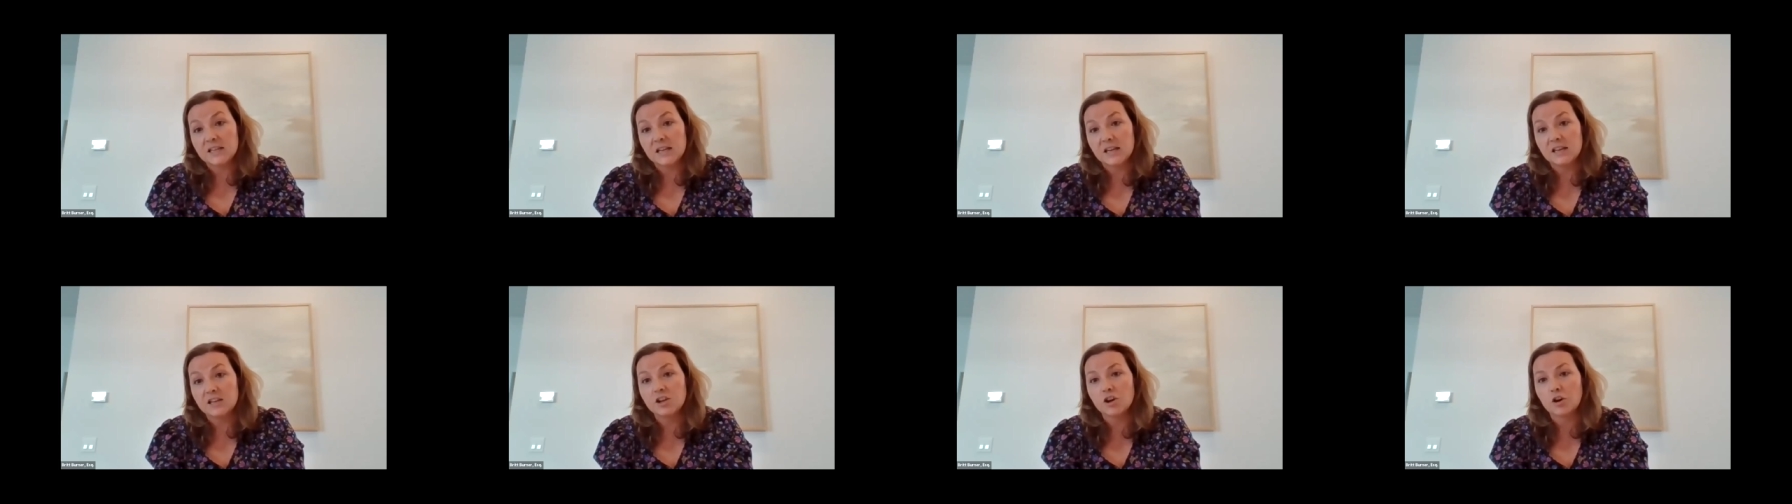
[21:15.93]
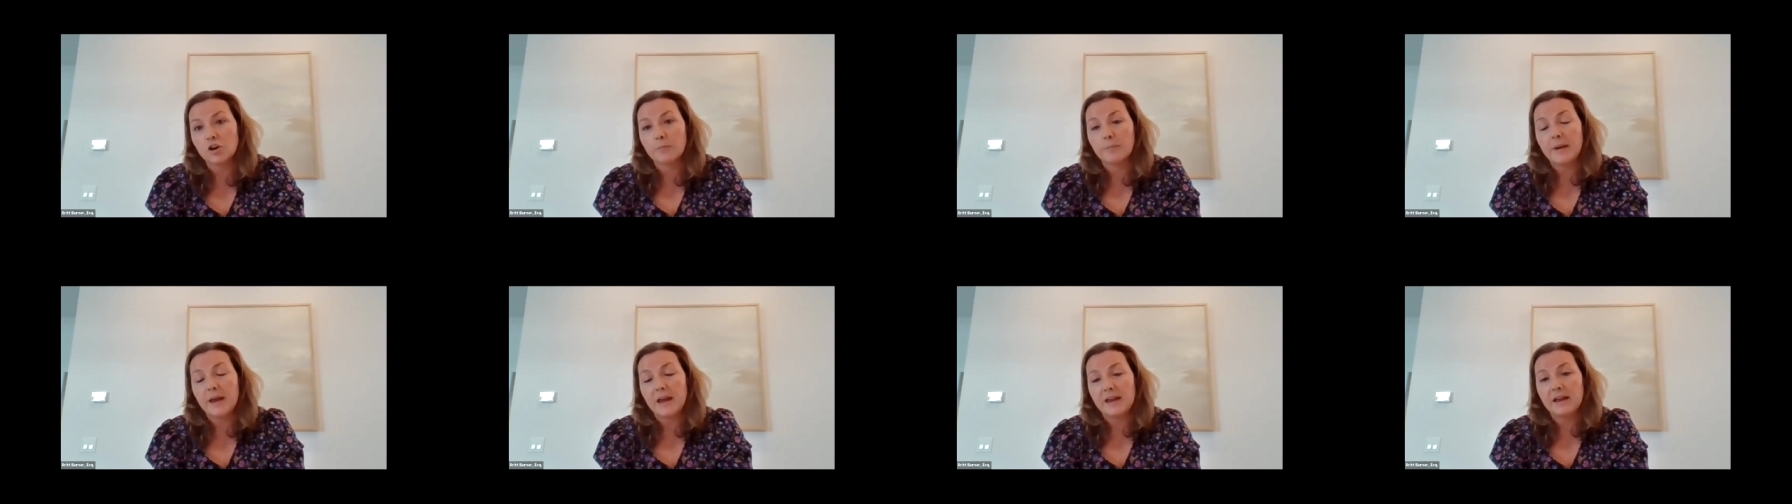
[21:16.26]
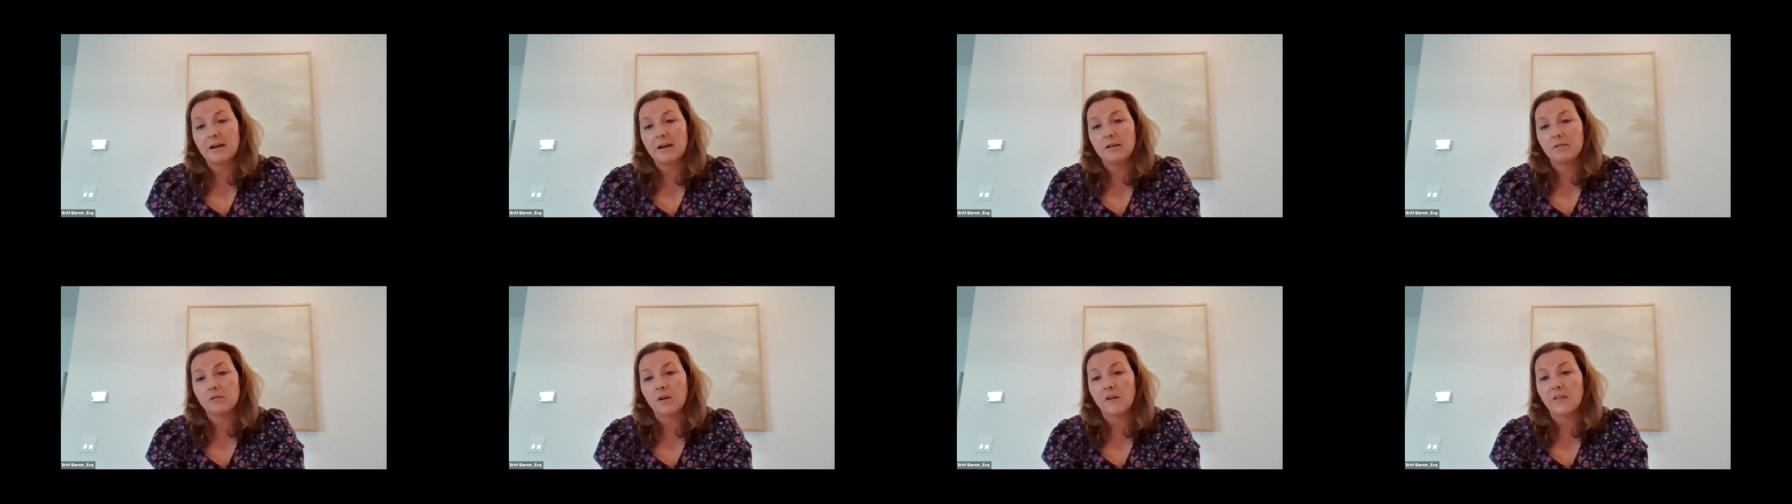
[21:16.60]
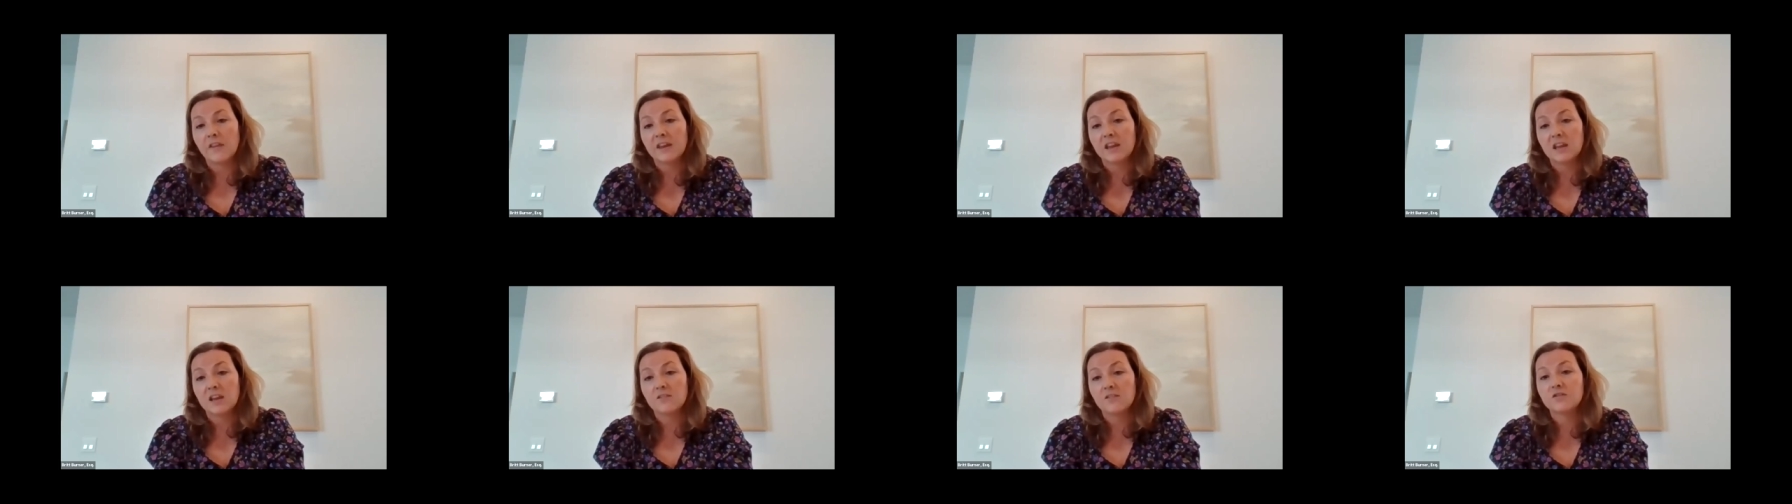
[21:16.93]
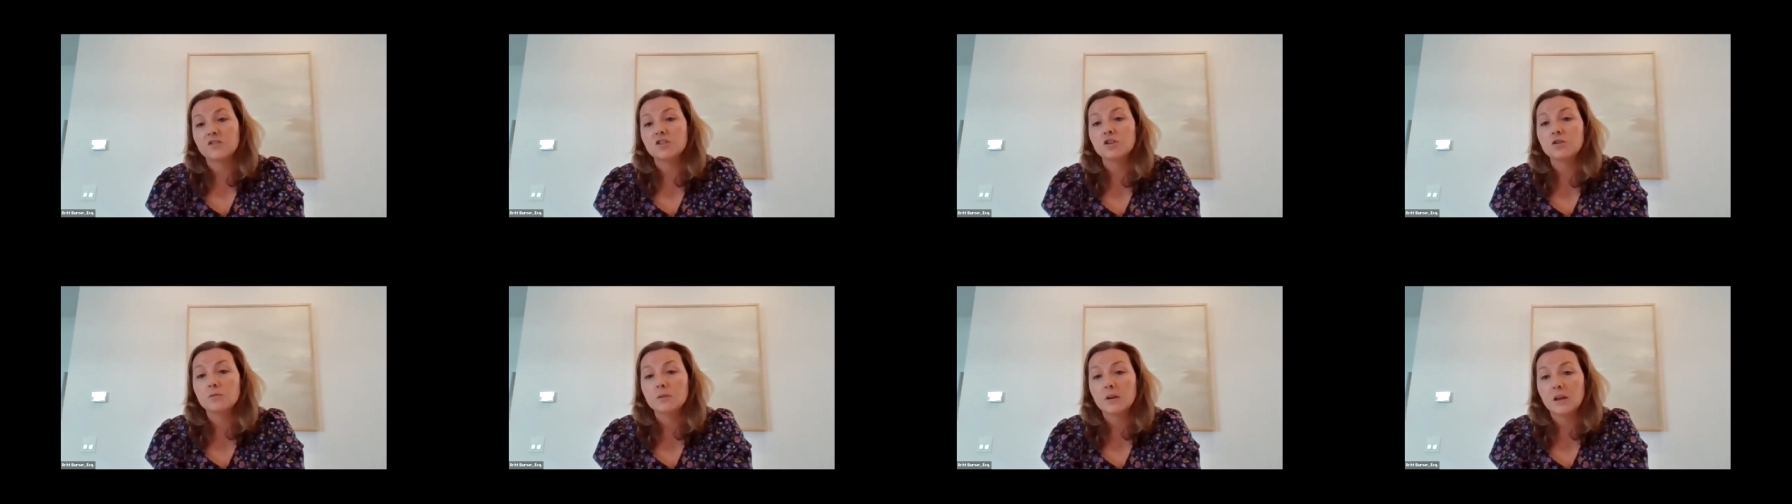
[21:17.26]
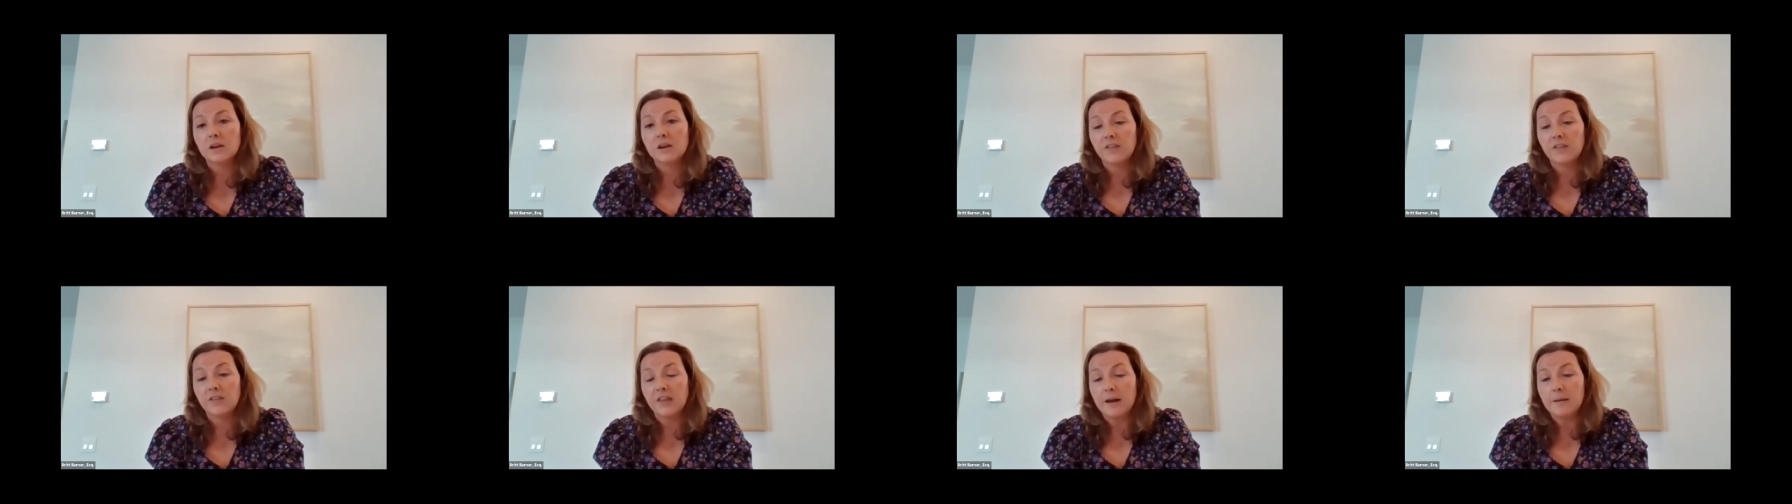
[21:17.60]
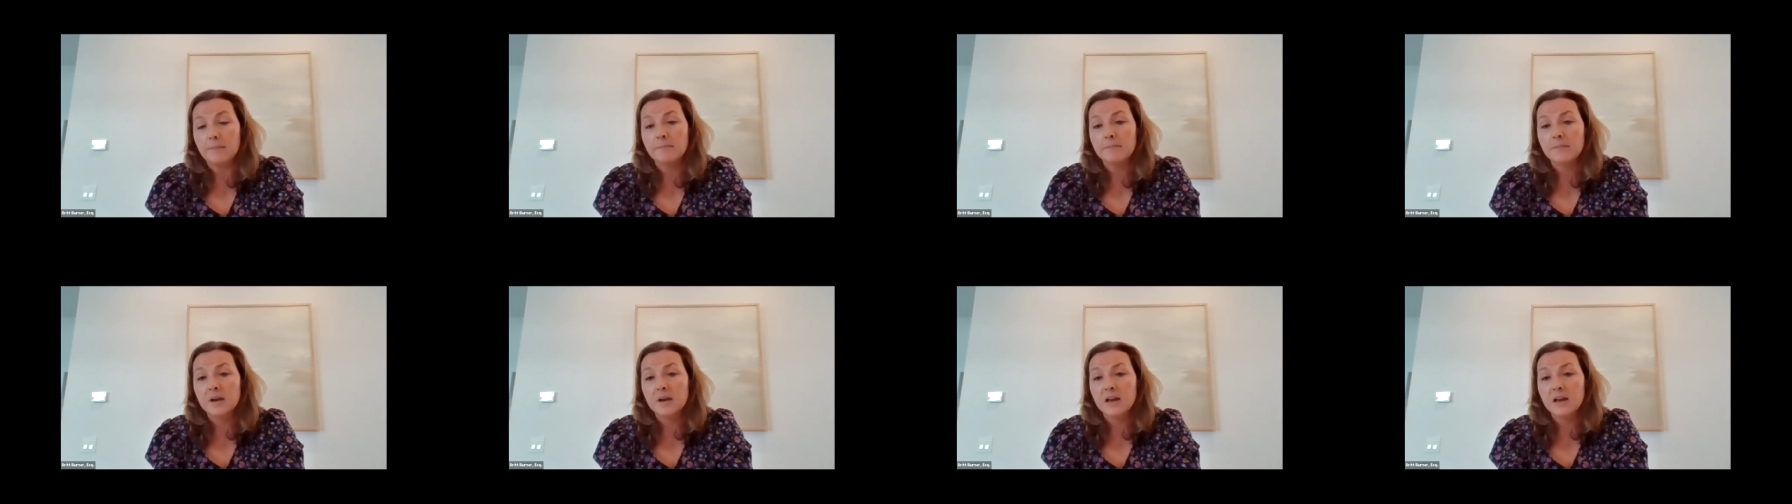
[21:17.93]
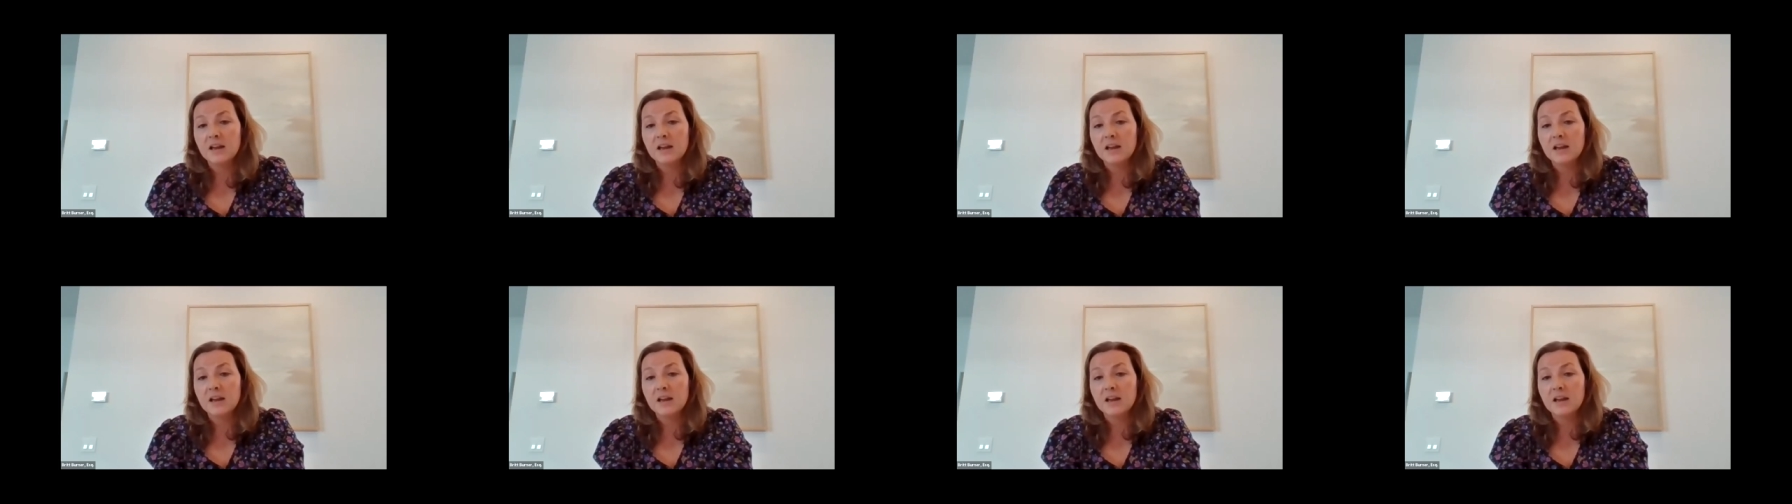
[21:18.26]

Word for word: ten-year payout on the gift you give them.